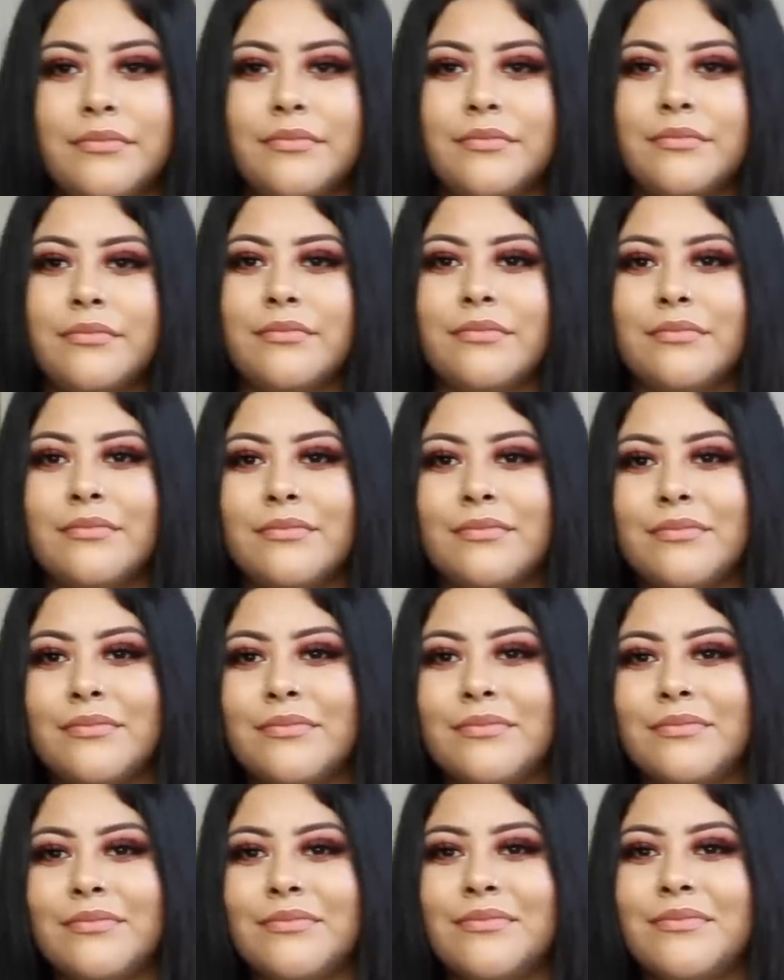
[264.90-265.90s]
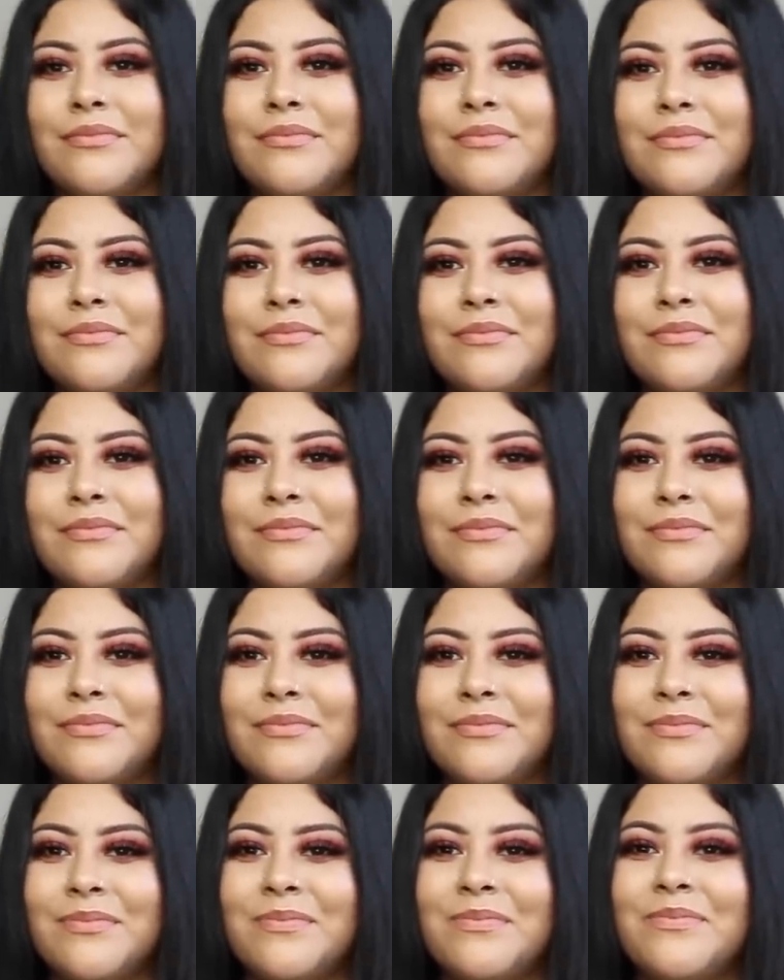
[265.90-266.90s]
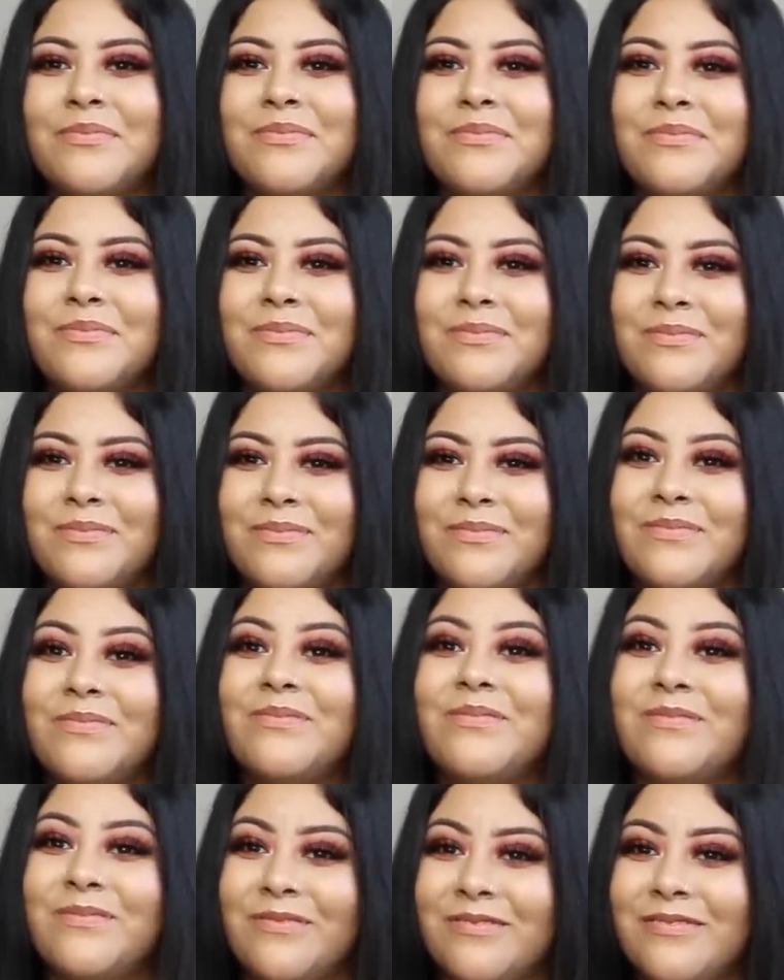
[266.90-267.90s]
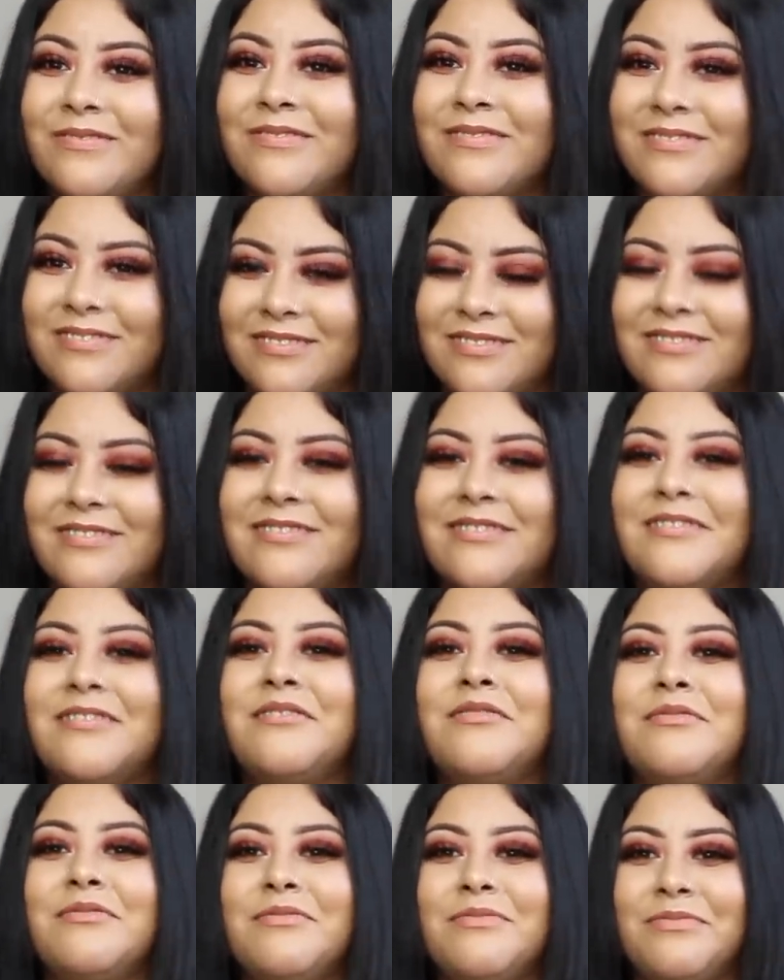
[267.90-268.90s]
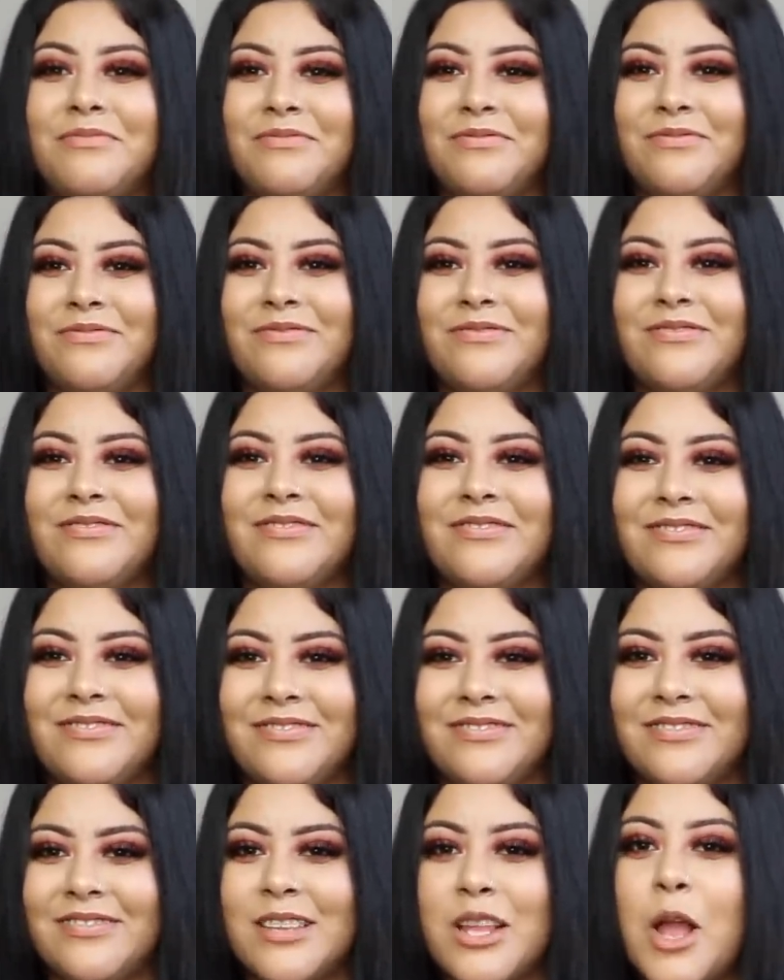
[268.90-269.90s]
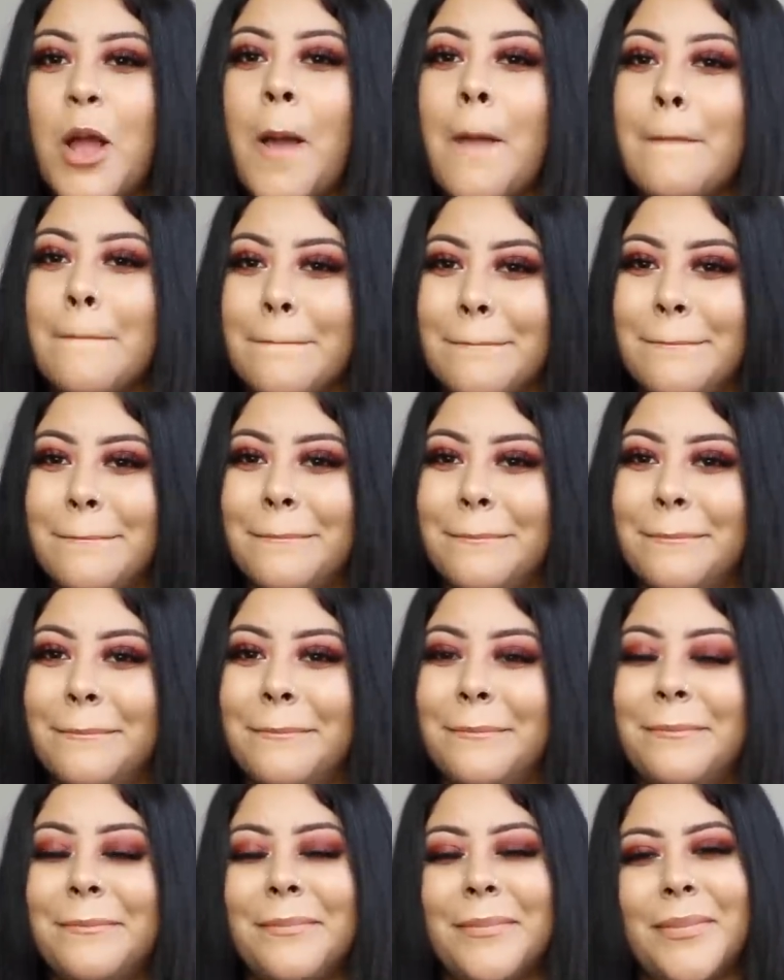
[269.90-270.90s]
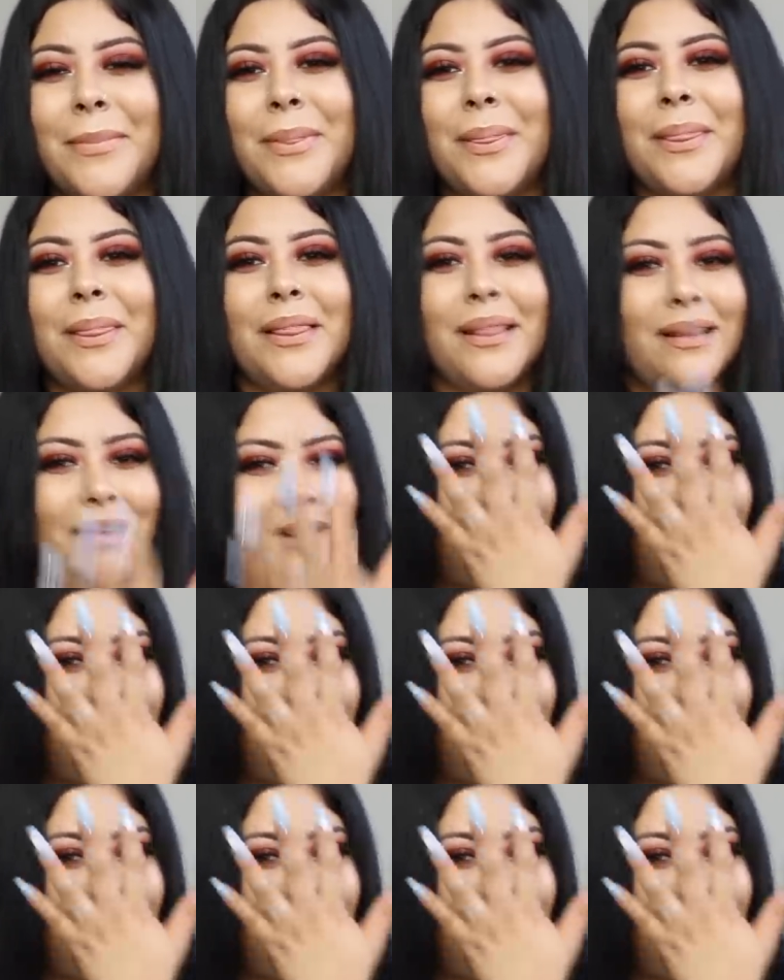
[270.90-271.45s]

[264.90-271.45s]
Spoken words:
(not speaking)